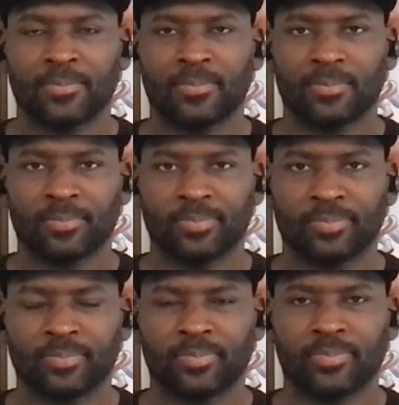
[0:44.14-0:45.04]

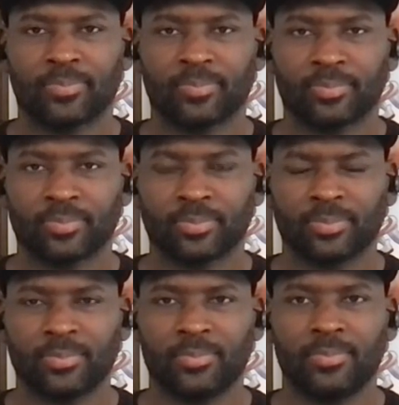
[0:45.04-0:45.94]

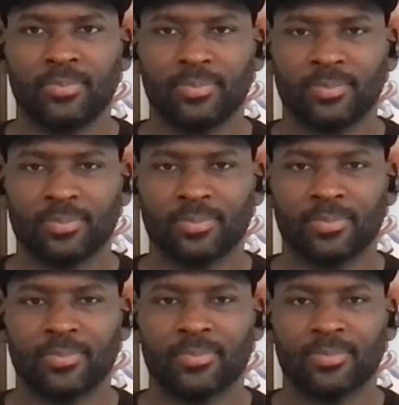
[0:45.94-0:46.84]

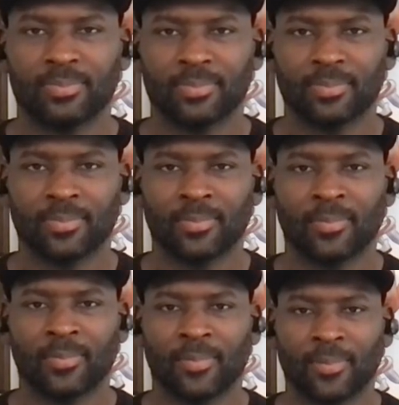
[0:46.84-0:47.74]

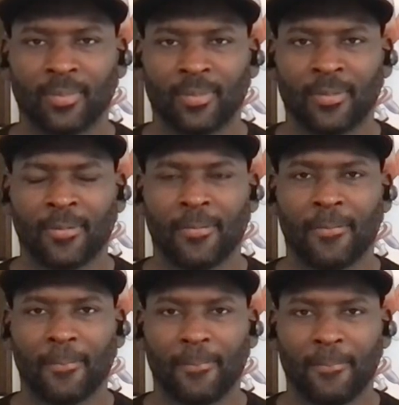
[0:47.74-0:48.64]

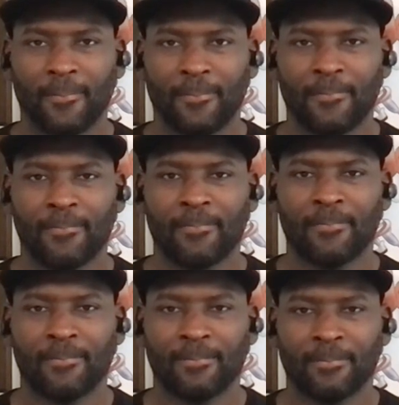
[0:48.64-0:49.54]

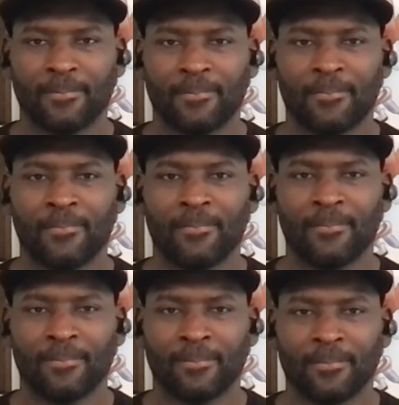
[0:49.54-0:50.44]

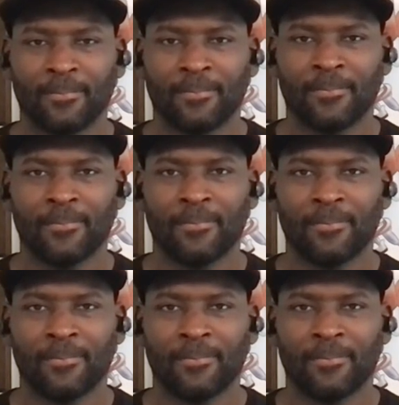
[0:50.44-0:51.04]
This person isn't speaking.